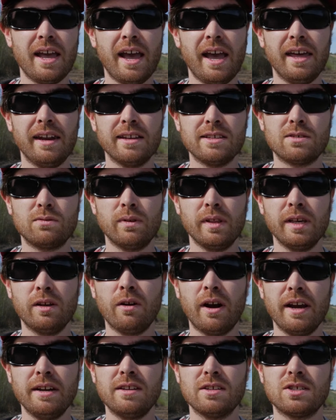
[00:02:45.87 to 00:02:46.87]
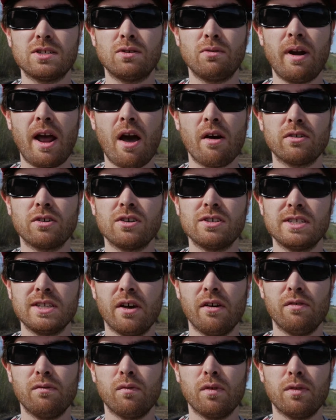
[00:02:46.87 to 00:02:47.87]
and it's really great to surround
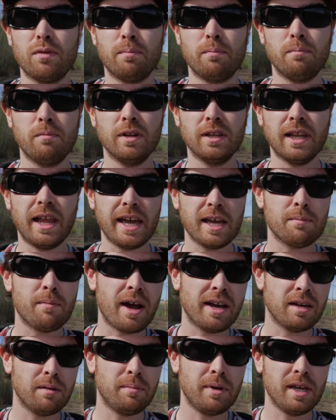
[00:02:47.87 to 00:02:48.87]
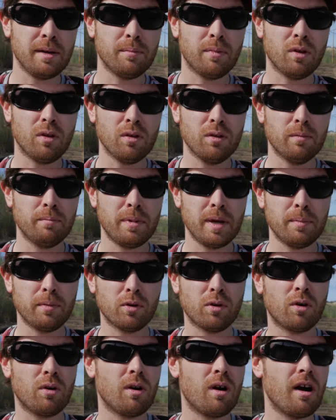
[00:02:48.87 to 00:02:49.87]
yourself with like-minded people, people
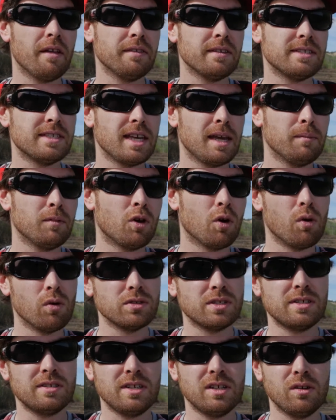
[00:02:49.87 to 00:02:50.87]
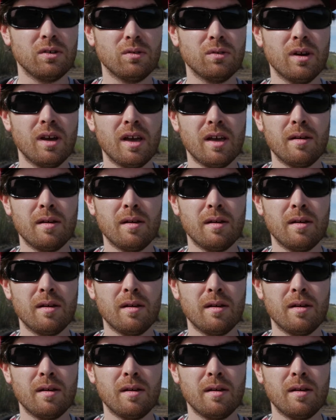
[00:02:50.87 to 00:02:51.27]
who are on the same goals as you,